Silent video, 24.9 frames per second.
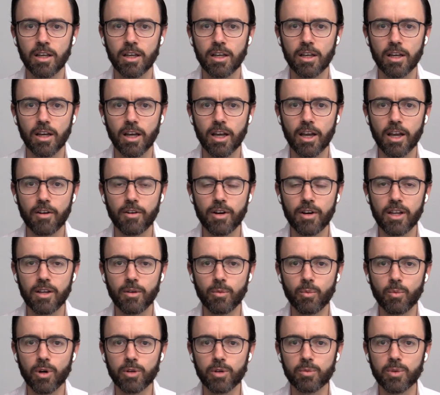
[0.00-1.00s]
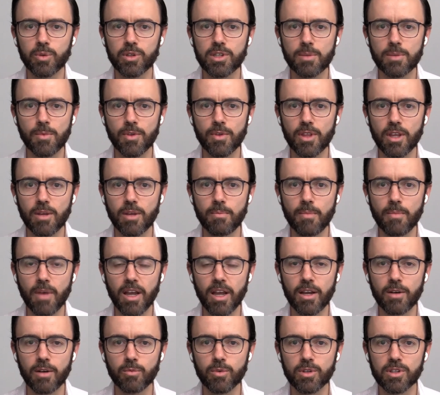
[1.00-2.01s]
Gerry, what were some of the
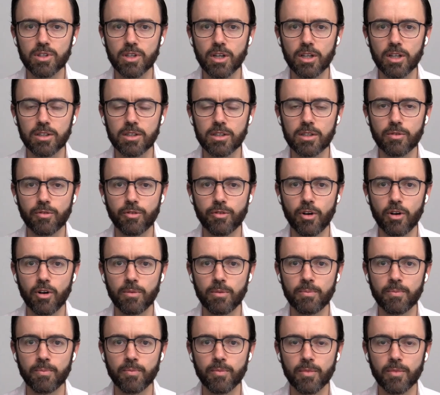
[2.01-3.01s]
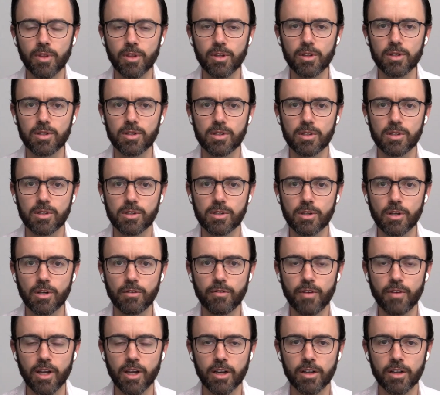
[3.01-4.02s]
main results from this
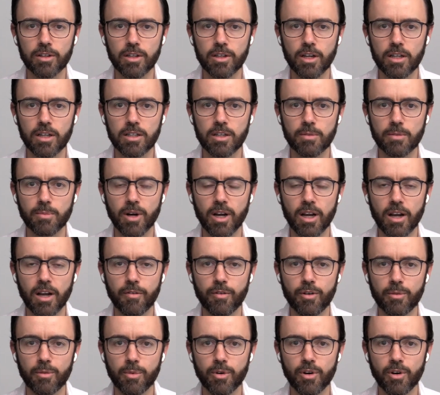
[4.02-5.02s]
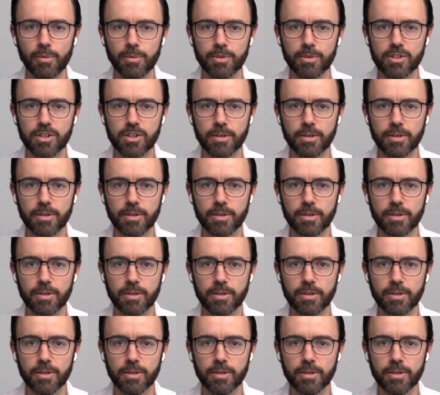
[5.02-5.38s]
survey conducted by Afrobarometer?